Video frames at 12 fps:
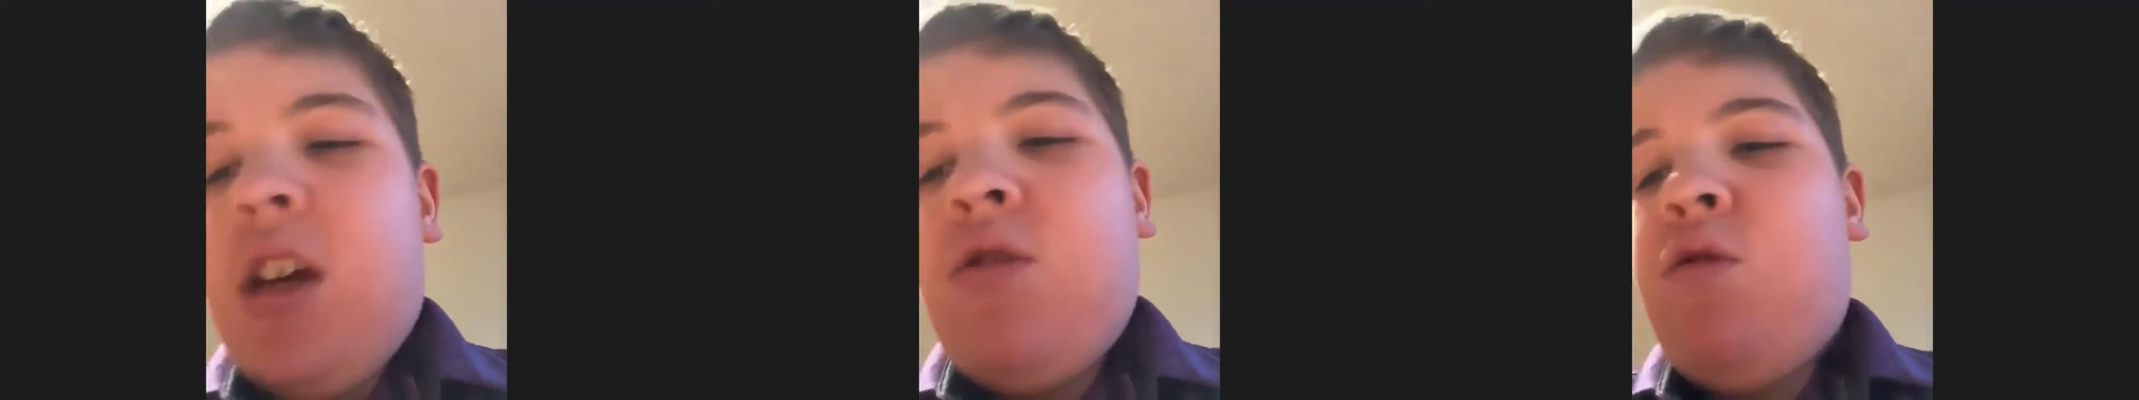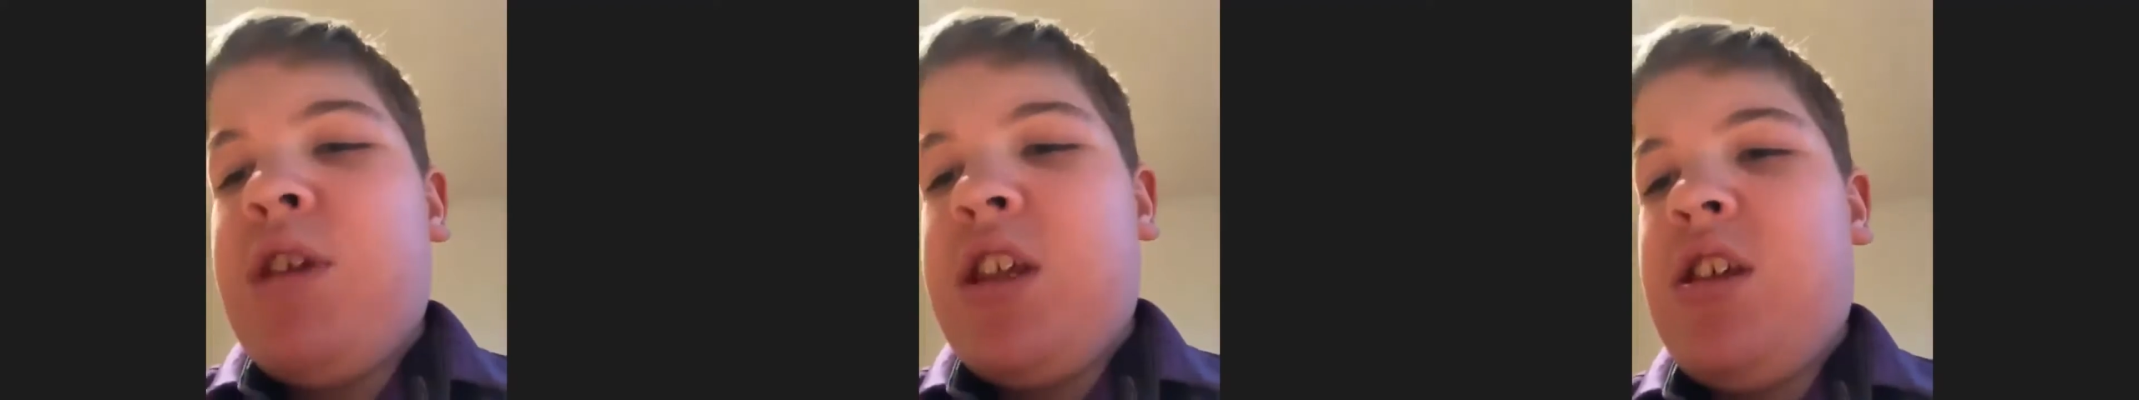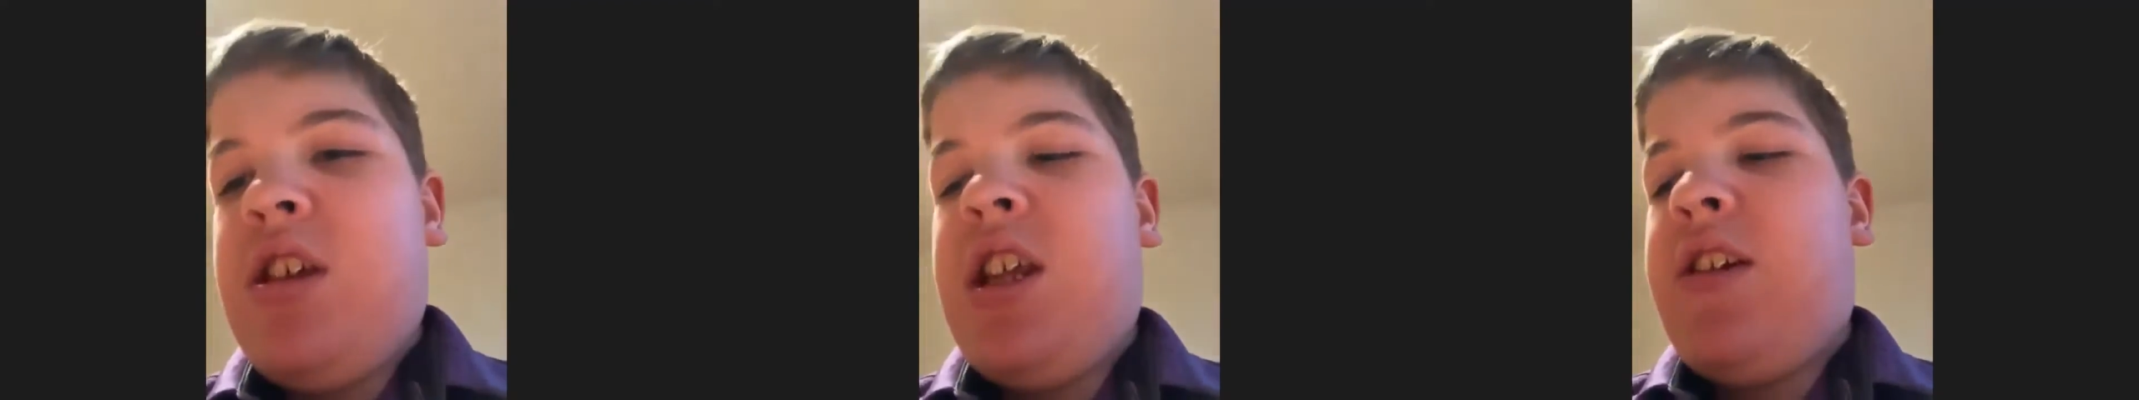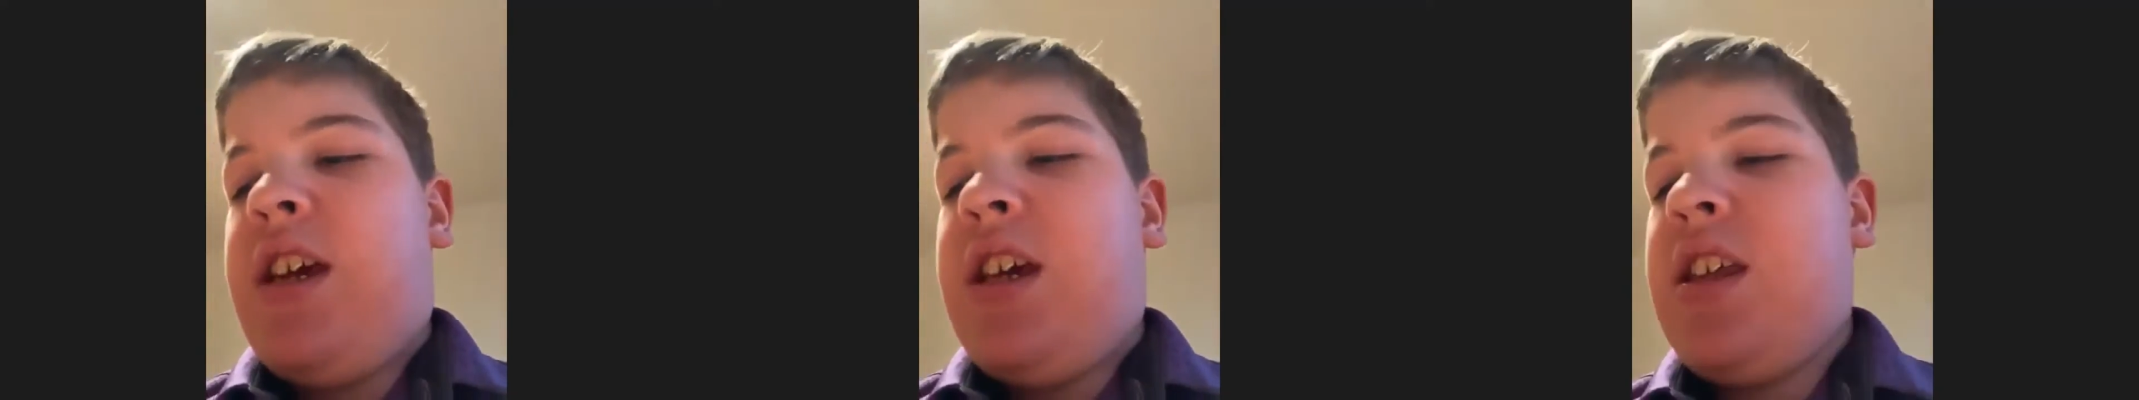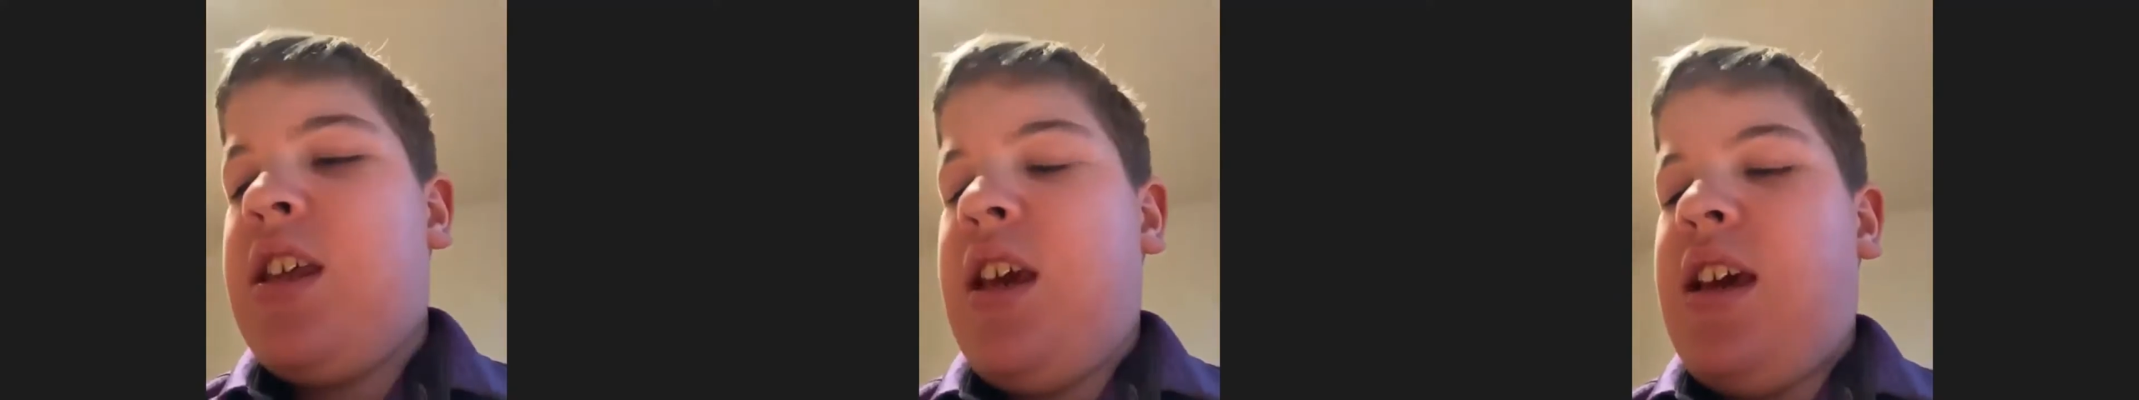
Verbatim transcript: called Mr. Lewis.